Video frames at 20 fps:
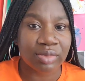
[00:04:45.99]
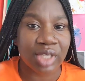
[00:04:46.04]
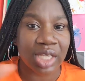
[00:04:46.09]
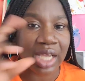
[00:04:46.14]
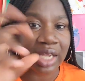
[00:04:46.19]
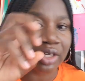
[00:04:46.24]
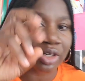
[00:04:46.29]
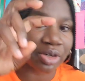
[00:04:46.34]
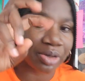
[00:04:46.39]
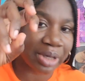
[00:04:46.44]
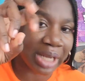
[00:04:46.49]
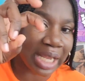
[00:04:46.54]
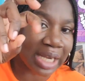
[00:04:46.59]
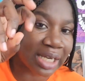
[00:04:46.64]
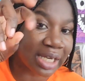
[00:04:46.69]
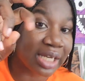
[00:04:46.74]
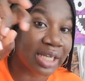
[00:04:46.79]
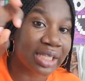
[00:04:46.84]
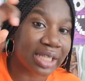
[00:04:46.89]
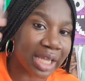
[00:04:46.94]
kind of
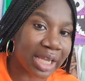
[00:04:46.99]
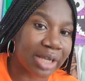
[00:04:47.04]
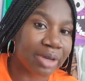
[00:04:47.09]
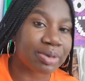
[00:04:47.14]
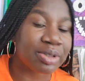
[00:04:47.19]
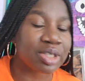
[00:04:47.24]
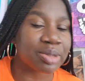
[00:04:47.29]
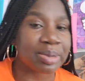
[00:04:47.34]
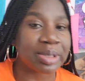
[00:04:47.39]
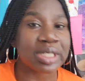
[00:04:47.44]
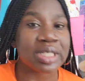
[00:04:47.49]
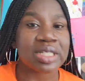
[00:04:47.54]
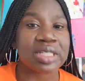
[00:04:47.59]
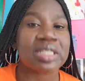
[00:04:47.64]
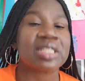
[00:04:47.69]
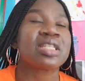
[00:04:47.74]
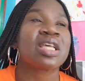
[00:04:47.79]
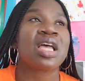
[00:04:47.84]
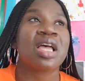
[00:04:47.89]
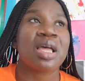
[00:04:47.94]
creating a language,
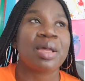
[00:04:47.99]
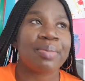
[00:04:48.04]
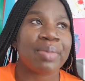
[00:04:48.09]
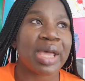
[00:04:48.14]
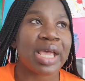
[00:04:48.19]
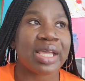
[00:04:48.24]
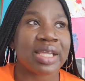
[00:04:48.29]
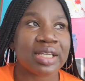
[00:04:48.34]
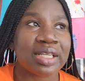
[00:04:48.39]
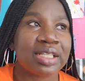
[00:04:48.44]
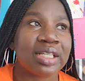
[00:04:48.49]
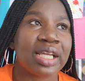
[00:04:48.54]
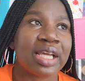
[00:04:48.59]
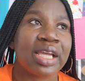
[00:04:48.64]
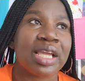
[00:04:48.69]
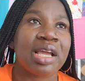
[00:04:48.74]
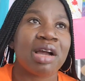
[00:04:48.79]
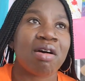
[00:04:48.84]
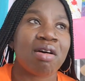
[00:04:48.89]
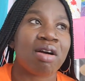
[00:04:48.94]
because back in the
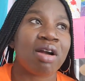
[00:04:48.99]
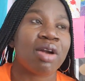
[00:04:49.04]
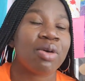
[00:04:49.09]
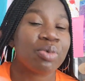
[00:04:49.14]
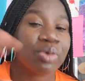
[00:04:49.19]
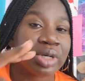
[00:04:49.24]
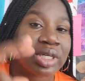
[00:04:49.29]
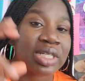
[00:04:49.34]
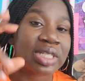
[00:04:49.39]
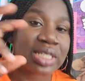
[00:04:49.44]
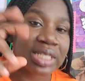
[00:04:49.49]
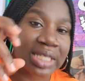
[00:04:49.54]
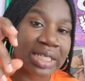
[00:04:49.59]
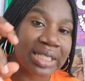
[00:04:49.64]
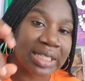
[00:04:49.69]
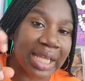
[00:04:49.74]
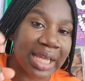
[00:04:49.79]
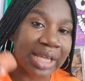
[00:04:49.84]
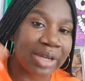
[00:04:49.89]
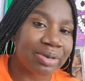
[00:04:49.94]
day art was a
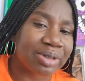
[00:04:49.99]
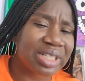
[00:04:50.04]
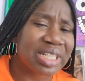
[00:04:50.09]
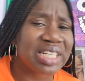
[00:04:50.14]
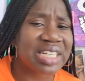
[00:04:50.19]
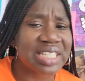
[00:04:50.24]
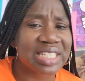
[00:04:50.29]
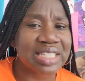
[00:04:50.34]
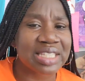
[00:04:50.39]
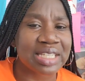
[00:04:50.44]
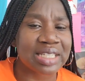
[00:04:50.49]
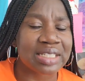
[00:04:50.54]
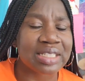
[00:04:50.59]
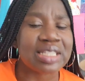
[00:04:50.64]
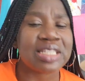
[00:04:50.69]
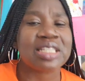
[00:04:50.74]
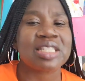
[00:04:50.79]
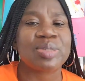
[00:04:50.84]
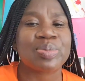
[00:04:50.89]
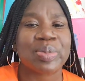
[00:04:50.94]
language, and it still
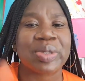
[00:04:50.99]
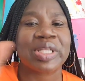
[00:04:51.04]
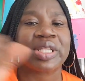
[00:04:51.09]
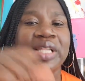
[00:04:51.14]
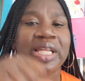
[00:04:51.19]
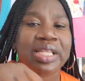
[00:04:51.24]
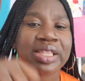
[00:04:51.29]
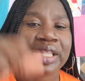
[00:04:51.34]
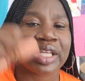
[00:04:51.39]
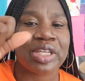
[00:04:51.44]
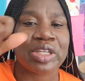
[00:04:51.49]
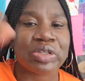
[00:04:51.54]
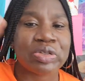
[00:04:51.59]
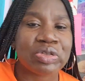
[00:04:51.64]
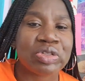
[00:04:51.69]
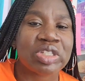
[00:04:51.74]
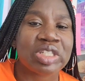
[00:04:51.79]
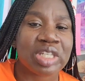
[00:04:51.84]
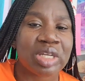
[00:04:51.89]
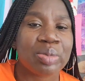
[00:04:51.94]
is, but like they
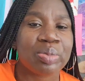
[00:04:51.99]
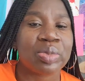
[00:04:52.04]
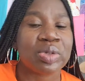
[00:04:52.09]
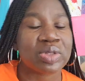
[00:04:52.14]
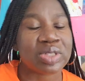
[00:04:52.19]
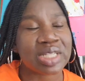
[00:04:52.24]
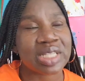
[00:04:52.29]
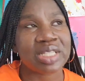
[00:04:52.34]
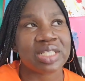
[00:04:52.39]
use symbols,